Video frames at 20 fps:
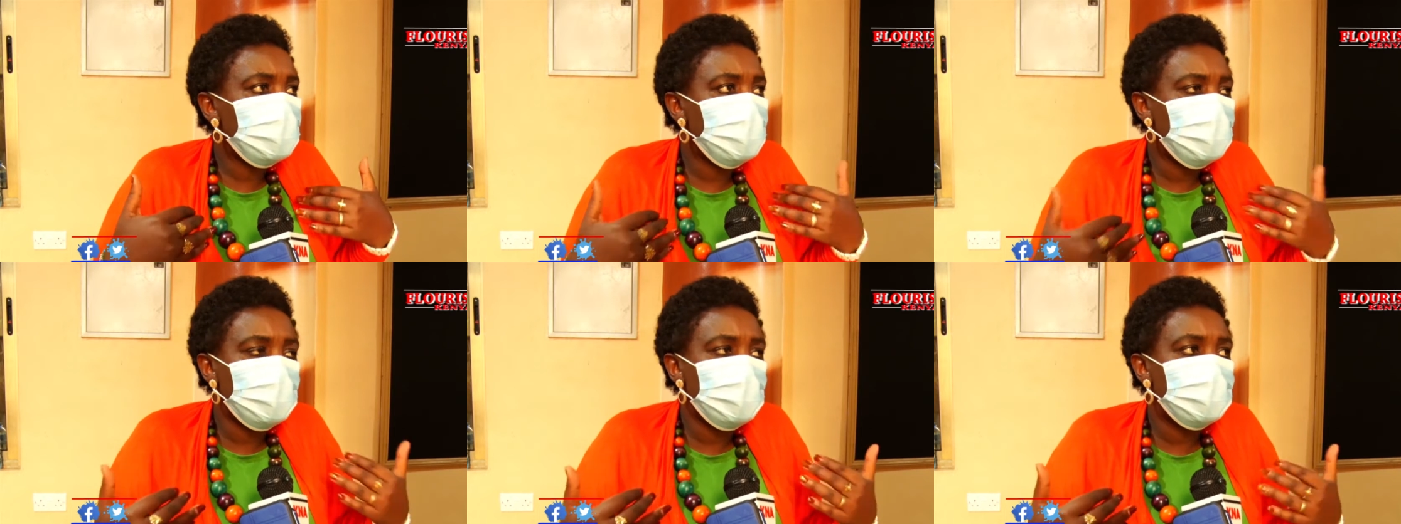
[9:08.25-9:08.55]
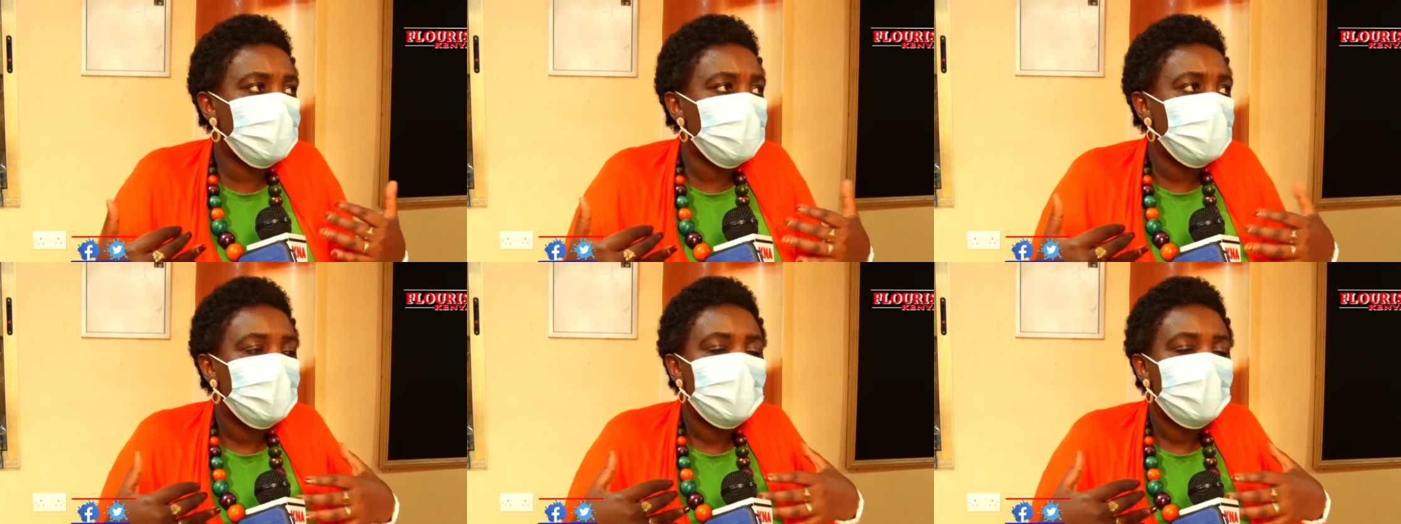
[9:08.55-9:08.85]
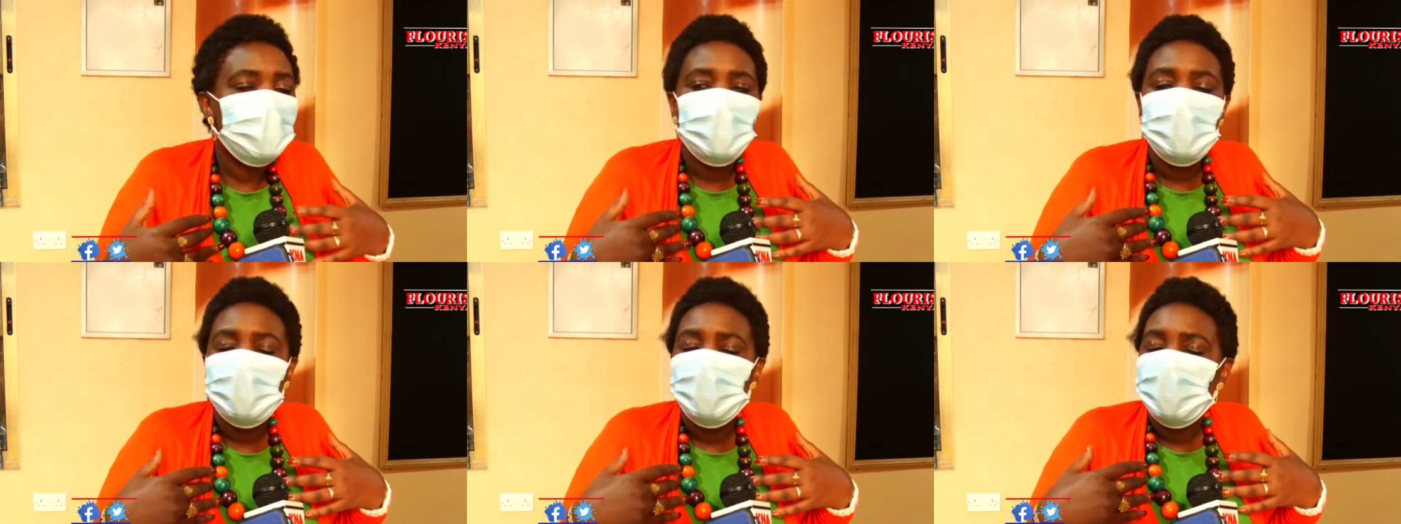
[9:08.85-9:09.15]
hope
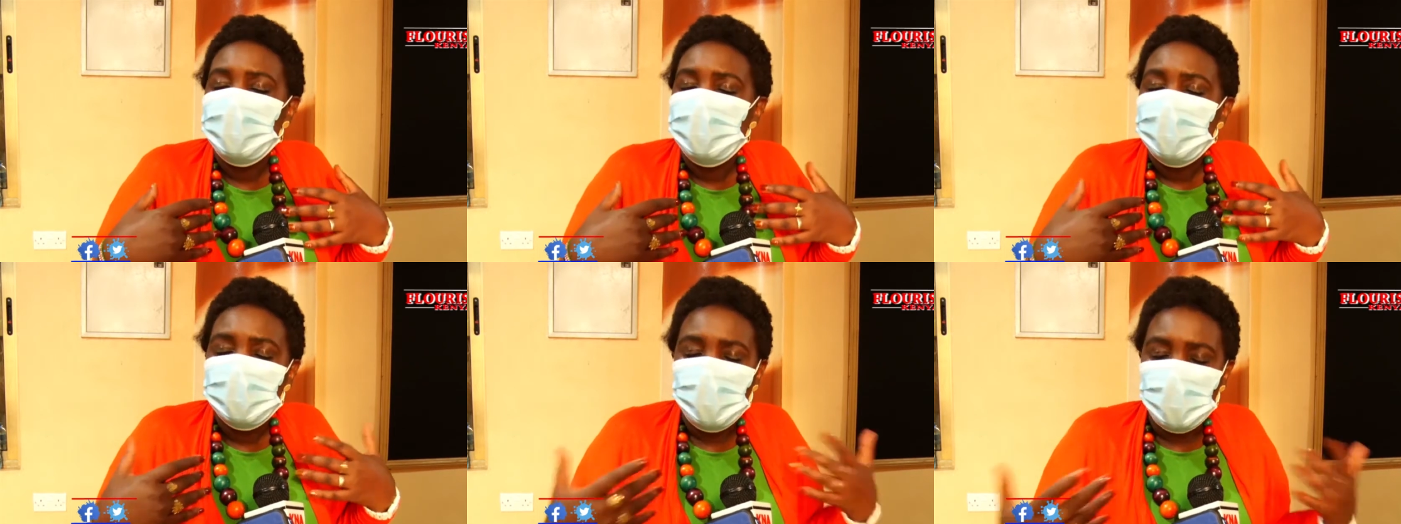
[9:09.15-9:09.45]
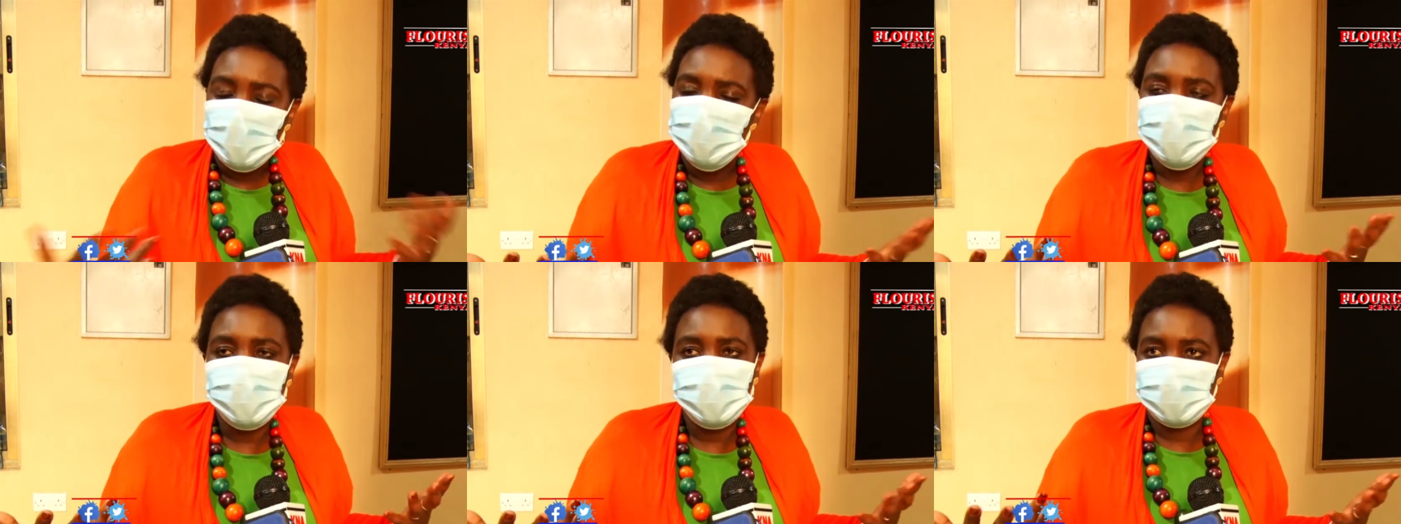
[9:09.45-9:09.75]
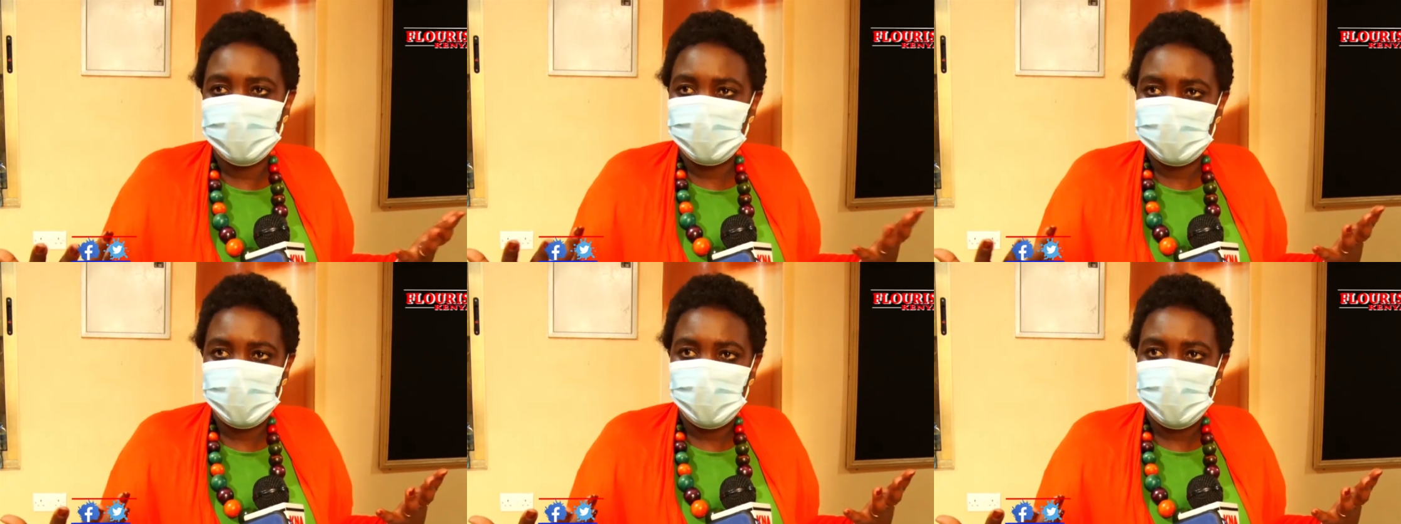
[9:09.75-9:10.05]

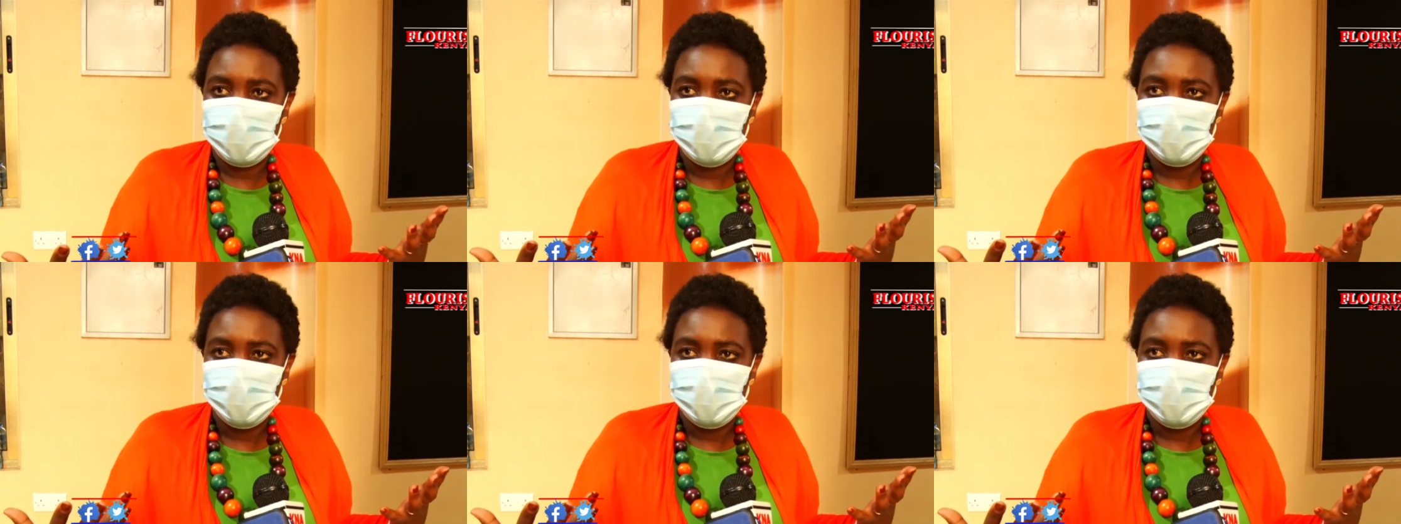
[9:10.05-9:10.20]
completely.